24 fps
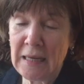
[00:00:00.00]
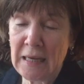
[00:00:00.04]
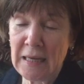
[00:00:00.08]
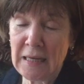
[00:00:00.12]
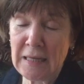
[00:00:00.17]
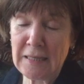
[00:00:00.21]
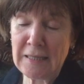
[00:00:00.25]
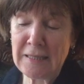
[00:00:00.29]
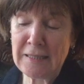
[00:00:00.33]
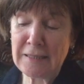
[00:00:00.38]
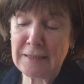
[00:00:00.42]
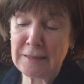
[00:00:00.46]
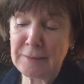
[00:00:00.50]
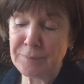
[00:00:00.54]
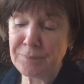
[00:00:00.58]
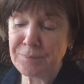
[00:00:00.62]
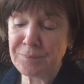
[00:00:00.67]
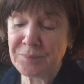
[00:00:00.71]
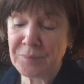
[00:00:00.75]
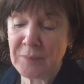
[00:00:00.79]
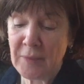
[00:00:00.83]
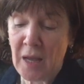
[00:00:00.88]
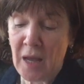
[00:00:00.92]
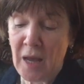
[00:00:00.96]

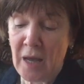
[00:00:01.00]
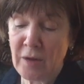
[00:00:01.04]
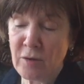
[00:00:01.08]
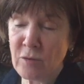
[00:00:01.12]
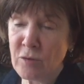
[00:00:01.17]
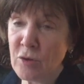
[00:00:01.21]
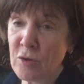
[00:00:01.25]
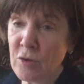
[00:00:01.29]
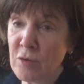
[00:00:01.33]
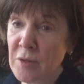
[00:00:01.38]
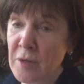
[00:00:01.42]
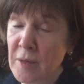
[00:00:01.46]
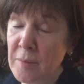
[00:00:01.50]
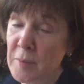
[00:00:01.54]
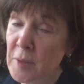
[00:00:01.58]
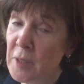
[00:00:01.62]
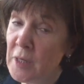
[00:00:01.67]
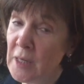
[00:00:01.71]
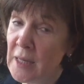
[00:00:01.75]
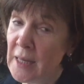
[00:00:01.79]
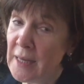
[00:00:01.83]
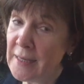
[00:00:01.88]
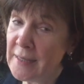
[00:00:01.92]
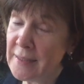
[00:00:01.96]
I don't know that I'm
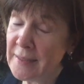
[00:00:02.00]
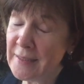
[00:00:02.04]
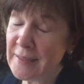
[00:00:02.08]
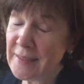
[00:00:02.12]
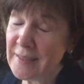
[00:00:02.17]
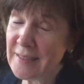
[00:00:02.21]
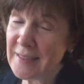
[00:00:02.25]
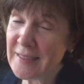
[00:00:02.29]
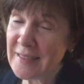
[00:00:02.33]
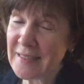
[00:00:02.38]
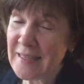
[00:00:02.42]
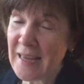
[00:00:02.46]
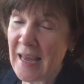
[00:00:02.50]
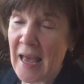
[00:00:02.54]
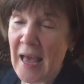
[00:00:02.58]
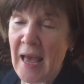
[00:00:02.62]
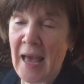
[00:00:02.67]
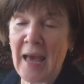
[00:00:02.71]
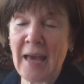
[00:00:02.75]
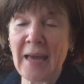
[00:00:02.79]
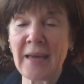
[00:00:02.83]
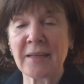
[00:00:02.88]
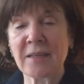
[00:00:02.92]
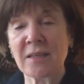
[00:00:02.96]
going to like this.
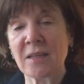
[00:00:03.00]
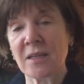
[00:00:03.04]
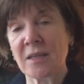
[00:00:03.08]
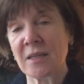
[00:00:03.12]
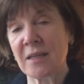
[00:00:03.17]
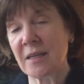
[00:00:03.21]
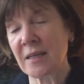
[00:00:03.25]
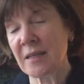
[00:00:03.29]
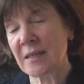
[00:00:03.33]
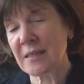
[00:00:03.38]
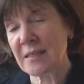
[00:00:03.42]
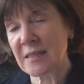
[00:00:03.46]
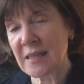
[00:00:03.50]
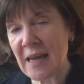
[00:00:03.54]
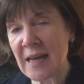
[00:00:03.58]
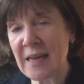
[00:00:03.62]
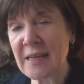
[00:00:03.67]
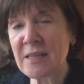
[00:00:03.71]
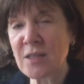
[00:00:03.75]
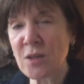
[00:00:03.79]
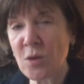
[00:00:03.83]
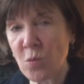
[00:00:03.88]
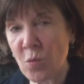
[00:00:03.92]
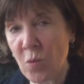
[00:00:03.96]
And it
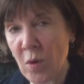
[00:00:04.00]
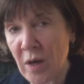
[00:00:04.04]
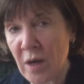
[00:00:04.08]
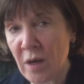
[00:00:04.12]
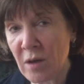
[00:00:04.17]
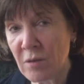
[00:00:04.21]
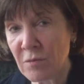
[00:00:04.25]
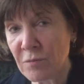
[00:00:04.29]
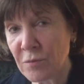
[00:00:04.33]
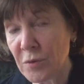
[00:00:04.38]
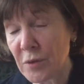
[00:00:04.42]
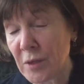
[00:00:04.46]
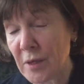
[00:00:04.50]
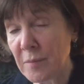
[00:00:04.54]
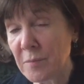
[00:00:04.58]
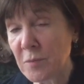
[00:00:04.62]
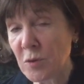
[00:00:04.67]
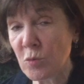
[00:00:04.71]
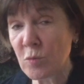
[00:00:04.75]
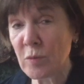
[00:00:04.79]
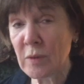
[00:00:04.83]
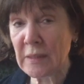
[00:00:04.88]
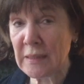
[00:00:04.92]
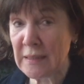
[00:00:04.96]
takes a while for them
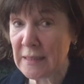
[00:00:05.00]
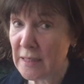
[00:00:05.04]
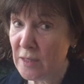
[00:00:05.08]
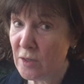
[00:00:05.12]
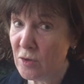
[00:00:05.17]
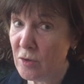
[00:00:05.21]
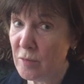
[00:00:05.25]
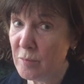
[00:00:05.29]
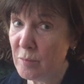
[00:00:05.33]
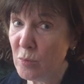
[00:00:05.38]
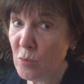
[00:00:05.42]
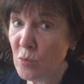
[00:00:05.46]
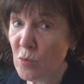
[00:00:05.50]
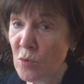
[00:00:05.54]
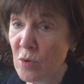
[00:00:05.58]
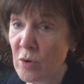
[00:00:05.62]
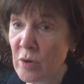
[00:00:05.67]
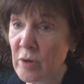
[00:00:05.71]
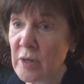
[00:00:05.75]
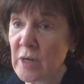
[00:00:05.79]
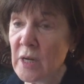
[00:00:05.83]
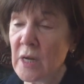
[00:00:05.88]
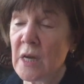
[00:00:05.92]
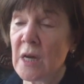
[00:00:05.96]
to really get on
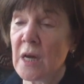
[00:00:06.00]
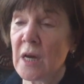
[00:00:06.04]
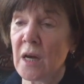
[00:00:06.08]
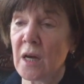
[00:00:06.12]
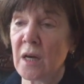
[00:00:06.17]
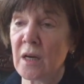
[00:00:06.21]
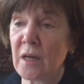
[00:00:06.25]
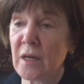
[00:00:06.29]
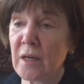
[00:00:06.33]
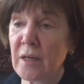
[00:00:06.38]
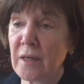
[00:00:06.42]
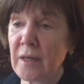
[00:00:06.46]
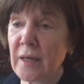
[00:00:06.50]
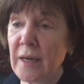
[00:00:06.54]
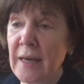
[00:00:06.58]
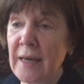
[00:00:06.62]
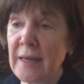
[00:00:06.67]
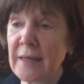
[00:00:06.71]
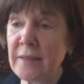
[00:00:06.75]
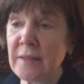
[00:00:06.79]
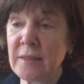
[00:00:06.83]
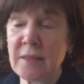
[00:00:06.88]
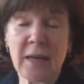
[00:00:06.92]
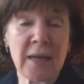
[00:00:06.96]
board
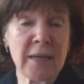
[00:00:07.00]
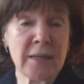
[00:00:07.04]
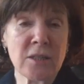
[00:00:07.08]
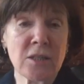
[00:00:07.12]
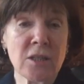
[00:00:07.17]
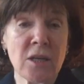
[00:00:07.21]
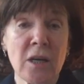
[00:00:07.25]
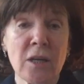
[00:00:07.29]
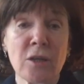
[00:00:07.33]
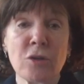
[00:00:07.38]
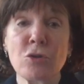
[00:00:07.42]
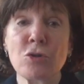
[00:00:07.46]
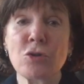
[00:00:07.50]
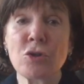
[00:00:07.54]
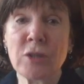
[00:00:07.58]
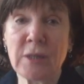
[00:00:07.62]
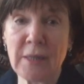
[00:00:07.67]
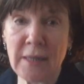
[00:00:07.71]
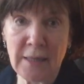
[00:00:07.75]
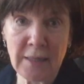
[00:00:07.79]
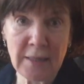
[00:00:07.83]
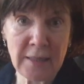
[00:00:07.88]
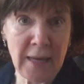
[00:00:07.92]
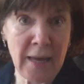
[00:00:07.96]
and to
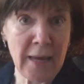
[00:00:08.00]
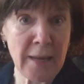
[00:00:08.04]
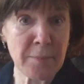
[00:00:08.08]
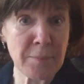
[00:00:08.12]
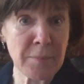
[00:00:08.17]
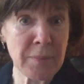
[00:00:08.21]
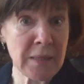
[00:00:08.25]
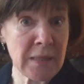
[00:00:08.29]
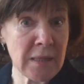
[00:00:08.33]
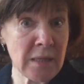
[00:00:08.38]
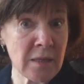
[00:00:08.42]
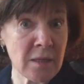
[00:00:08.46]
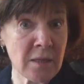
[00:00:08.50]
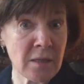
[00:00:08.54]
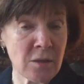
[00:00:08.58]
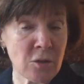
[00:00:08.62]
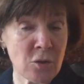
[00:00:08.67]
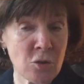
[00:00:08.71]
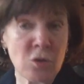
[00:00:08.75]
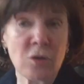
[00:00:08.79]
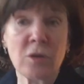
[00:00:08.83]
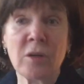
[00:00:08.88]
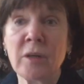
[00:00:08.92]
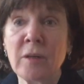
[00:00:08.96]
understand and be
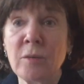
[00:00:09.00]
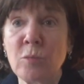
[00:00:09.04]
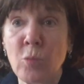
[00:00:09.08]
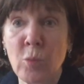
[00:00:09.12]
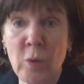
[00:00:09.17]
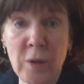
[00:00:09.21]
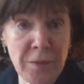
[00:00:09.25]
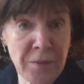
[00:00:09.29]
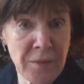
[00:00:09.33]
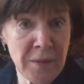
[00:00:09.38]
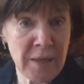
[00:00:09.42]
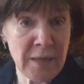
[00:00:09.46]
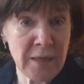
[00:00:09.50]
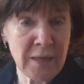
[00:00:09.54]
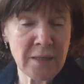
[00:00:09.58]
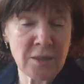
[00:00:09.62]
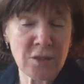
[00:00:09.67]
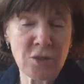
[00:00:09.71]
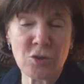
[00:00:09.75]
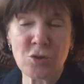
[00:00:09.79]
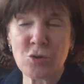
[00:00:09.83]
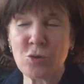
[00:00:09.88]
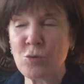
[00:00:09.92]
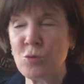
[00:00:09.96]
good with
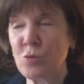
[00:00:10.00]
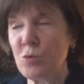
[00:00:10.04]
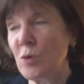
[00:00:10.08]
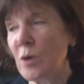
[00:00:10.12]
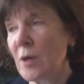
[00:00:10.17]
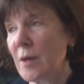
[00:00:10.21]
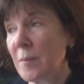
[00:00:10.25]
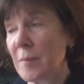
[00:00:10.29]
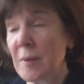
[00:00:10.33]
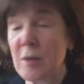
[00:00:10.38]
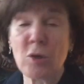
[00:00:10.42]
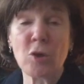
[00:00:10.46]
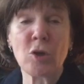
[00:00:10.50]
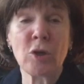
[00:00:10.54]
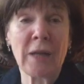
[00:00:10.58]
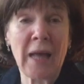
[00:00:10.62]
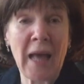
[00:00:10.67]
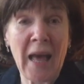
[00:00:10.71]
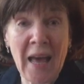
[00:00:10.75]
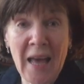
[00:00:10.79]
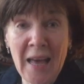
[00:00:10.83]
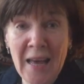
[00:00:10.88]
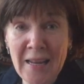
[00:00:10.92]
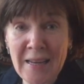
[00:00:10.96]
it, to be good
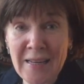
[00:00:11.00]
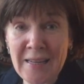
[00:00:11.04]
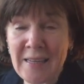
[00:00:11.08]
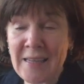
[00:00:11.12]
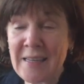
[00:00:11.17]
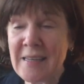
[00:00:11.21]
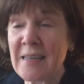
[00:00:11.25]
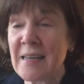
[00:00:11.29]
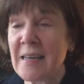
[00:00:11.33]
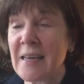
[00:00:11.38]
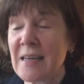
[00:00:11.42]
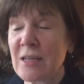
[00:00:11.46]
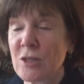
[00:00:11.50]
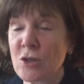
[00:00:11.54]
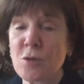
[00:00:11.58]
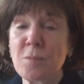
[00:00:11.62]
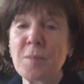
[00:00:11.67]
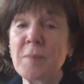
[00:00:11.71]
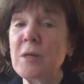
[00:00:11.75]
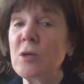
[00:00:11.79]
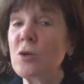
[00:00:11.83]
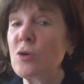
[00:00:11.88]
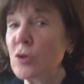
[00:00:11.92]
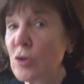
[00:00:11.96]
at it, to
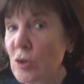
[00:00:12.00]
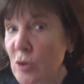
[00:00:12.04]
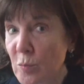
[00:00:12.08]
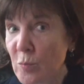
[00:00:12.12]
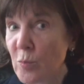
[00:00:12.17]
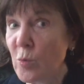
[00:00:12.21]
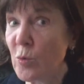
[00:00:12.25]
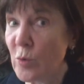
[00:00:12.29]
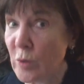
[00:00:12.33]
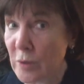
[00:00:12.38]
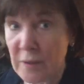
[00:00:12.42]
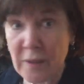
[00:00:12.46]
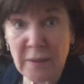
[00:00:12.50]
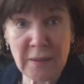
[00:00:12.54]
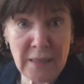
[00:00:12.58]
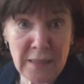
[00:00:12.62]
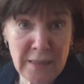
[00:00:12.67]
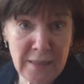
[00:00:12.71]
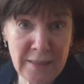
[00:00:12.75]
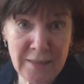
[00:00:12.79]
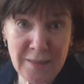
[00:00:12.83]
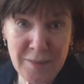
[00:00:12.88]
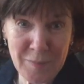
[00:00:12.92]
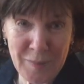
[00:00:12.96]
be your support that
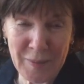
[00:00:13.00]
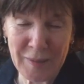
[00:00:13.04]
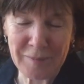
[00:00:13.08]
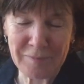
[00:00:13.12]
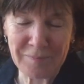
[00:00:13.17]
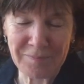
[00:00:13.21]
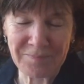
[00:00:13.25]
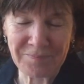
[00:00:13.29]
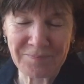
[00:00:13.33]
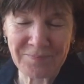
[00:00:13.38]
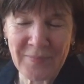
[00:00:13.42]
they need to be.